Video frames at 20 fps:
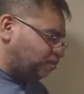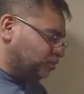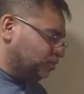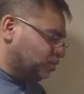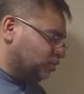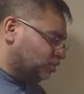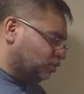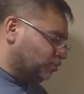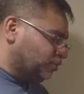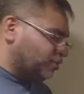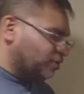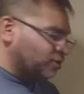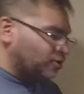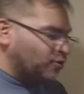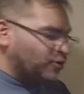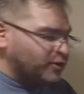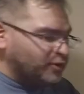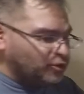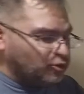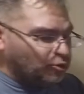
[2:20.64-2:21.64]
So we're going to go
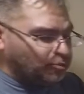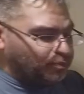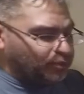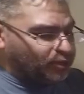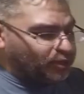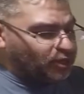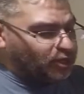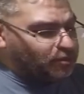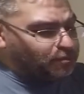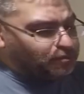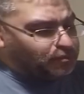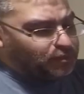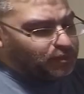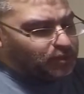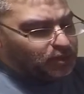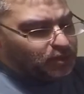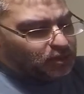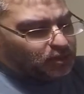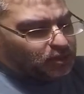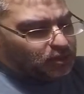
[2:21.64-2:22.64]
ahead and open it up.
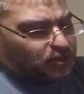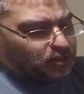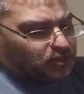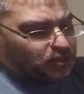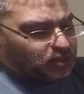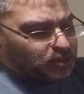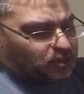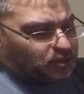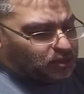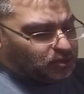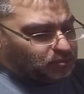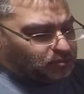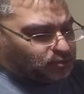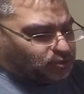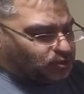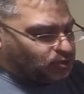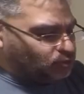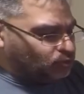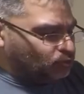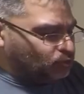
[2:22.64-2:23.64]
I'm
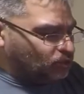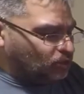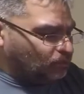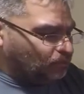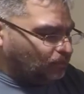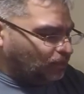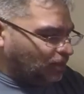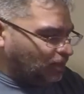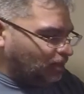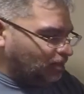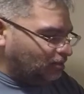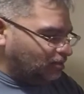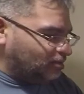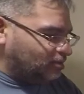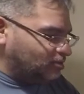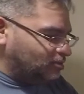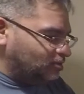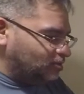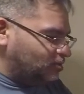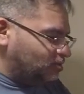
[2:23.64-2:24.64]
just using a pen
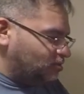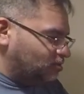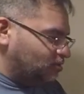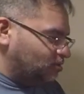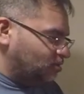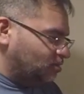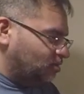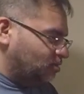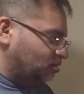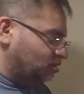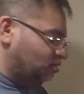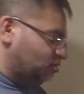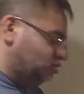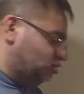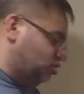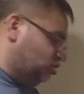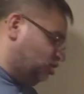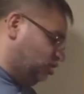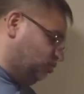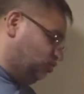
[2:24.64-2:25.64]
because it's
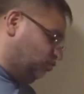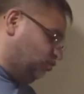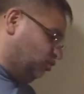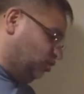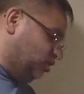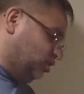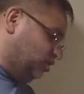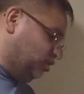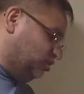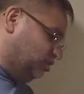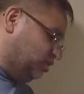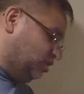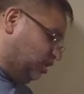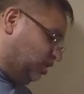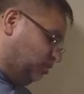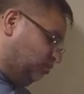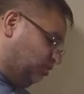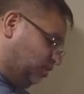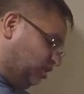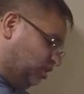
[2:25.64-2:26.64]
cheap really
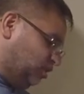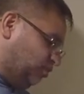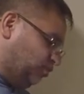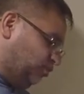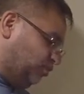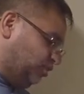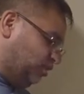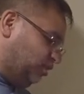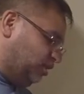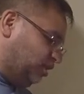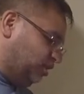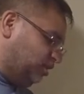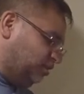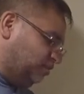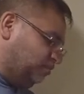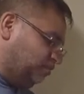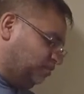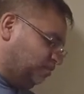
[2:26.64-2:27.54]
tape that they put it in.